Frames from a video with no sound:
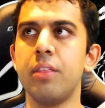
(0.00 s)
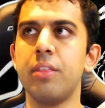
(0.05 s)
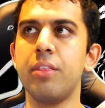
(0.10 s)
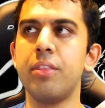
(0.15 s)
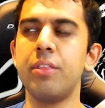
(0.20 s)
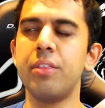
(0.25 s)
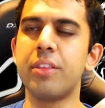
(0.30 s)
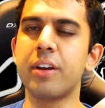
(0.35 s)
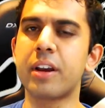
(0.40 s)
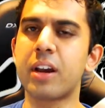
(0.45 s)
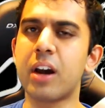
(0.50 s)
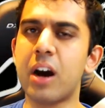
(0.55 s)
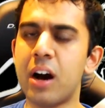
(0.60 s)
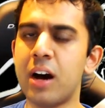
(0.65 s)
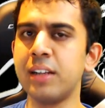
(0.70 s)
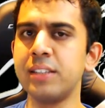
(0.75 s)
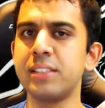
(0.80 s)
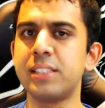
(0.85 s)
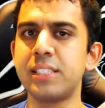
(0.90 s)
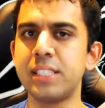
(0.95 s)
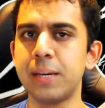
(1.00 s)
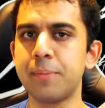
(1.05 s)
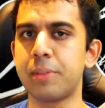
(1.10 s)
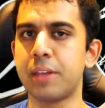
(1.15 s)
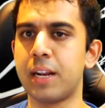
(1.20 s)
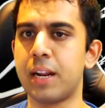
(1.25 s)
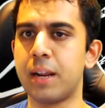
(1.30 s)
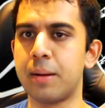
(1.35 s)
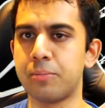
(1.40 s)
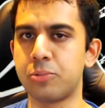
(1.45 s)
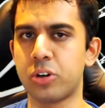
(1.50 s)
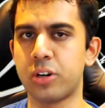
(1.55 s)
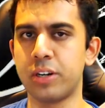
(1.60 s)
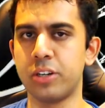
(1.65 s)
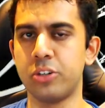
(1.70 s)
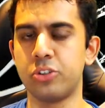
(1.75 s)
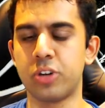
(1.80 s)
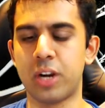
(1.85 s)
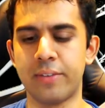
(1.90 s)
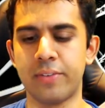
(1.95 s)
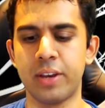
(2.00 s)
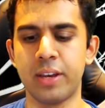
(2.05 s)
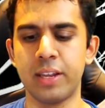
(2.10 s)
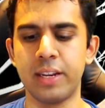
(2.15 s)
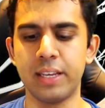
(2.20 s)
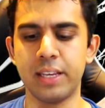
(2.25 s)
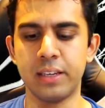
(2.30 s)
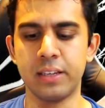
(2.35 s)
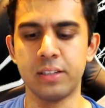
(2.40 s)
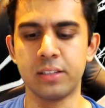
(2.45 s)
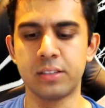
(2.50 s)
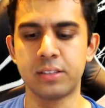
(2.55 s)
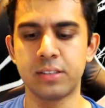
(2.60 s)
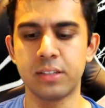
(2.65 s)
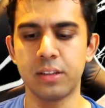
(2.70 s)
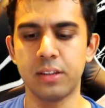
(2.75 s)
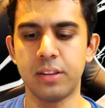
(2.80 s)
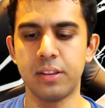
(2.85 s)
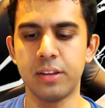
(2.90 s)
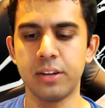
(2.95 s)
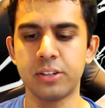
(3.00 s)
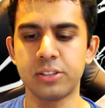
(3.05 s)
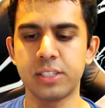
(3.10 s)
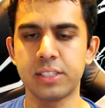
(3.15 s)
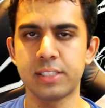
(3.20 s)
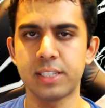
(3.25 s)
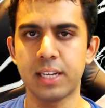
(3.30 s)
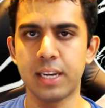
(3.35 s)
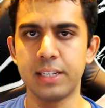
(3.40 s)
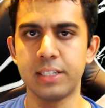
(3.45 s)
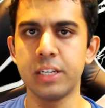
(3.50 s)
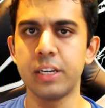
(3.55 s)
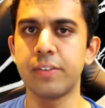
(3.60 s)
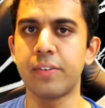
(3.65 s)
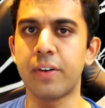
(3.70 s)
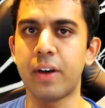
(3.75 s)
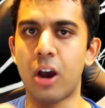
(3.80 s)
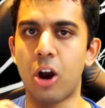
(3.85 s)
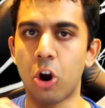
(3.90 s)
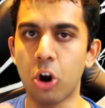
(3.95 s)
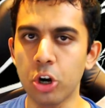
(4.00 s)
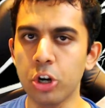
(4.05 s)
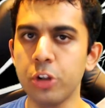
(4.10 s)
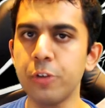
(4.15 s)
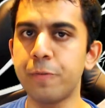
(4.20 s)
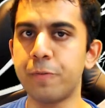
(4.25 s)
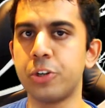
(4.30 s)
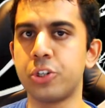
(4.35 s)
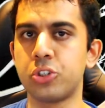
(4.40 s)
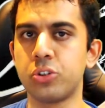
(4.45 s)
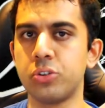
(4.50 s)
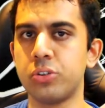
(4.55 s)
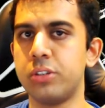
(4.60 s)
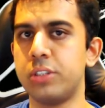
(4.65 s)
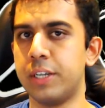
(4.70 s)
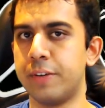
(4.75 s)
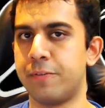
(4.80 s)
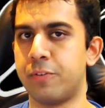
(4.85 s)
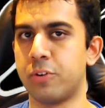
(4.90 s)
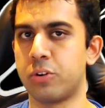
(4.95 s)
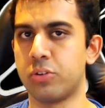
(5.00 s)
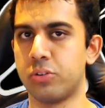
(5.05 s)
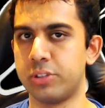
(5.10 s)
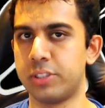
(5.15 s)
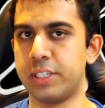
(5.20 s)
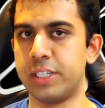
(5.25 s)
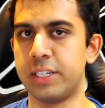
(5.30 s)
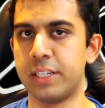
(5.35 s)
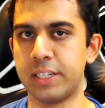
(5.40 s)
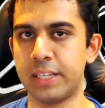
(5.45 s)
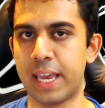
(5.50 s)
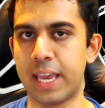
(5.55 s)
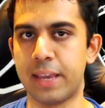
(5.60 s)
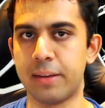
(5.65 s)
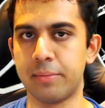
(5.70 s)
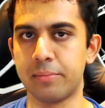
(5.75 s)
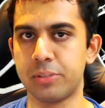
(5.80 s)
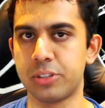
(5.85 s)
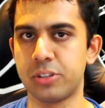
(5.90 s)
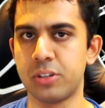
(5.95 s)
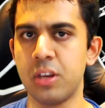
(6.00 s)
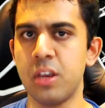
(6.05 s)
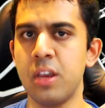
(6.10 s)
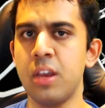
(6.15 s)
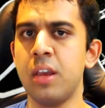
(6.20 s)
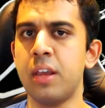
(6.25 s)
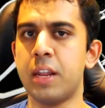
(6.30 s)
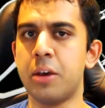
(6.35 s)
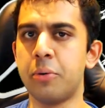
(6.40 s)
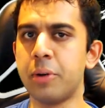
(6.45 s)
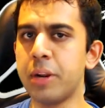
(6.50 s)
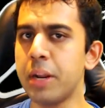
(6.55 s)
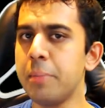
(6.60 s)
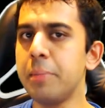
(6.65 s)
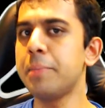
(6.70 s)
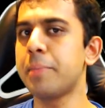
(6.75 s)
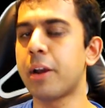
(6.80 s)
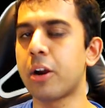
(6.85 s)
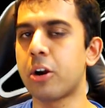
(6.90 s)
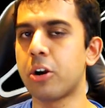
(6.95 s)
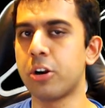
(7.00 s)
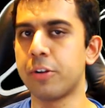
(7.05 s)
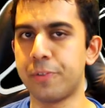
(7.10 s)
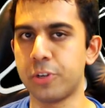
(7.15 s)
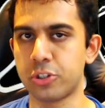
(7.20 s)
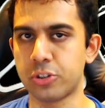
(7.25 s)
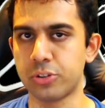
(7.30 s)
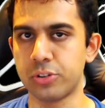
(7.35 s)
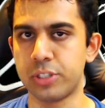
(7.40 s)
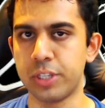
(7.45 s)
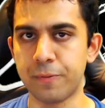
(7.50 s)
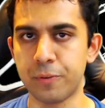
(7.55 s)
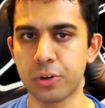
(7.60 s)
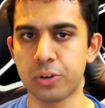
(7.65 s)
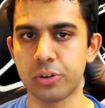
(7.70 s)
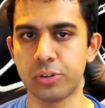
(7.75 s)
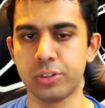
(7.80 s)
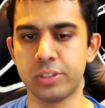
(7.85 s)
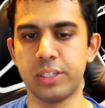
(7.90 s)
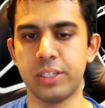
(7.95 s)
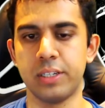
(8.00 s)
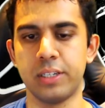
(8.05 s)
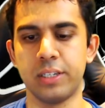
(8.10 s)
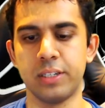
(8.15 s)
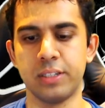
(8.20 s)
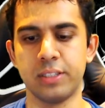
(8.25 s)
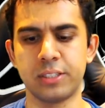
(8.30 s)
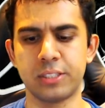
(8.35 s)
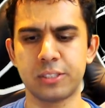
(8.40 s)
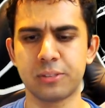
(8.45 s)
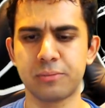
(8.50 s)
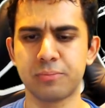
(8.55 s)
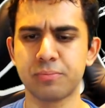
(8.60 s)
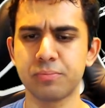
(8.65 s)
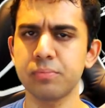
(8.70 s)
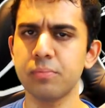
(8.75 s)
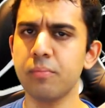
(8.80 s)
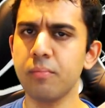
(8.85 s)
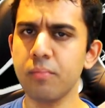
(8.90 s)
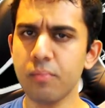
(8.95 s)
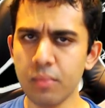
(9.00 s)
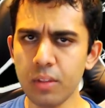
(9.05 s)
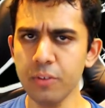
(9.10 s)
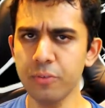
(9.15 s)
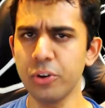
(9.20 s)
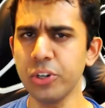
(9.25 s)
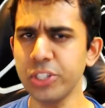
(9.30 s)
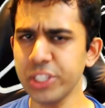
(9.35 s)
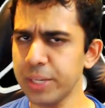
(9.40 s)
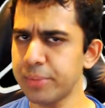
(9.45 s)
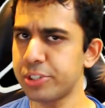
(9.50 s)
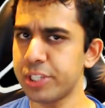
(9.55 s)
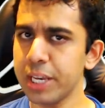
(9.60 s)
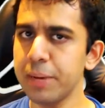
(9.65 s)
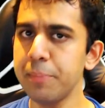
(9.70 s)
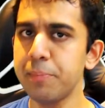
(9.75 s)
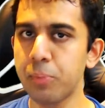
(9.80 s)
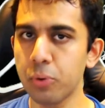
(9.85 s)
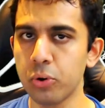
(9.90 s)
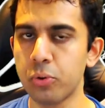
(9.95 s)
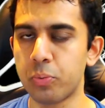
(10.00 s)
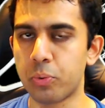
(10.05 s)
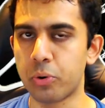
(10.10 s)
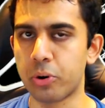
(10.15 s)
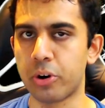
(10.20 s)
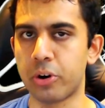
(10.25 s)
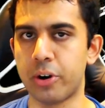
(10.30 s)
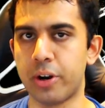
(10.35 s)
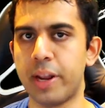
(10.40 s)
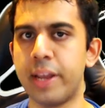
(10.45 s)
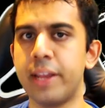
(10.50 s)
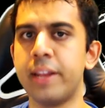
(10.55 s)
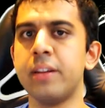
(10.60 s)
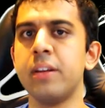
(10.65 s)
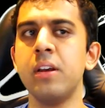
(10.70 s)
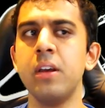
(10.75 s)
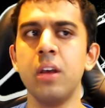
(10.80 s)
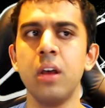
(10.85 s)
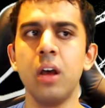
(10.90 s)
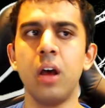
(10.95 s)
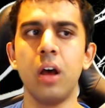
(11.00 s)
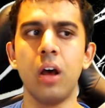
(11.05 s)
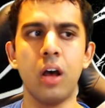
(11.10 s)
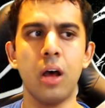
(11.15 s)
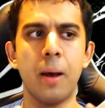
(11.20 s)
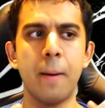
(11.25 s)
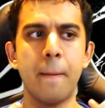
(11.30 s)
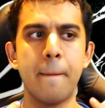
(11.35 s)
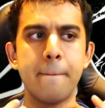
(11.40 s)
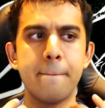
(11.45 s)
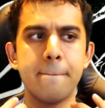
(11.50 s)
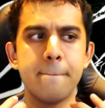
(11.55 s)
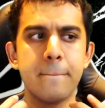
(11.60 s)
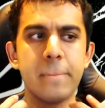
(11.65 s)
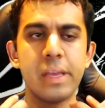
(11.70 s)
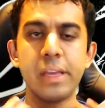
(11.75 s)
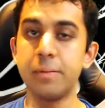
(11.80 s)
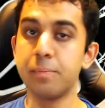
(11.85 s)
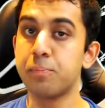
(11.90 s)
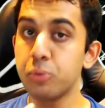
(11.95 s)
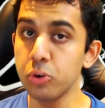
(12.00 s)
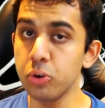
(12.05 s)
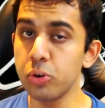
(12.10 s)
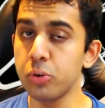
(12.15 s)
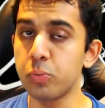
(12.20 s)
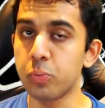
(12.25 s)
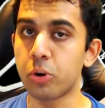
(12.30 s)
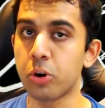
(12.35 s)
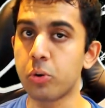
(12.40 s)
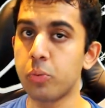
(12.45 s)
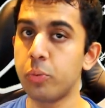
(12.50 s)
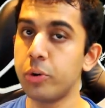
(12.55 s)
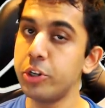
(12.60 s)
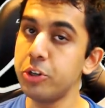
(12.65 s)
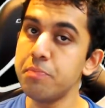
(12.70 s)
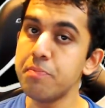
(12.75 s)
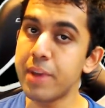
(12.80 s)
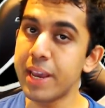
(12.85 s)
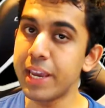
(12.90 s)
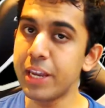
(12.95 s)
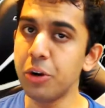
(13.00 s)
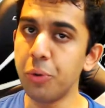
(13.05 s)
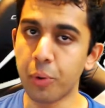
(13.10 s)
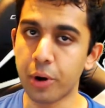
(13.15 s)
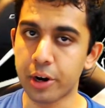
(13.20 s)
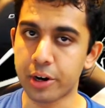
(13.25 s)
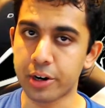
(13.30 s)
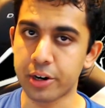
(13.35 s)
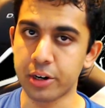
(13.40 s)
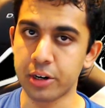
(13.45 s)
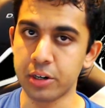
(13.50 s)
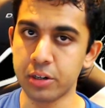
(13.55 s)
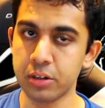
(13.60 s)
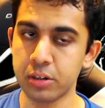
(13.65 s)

the concept that I'm trying to drive at is there's this idea of artificial difficulty in games. Now, what I mean by artificial difficulty is, for example, take Brood War, right? Uh, in Brood War, when you made a worker,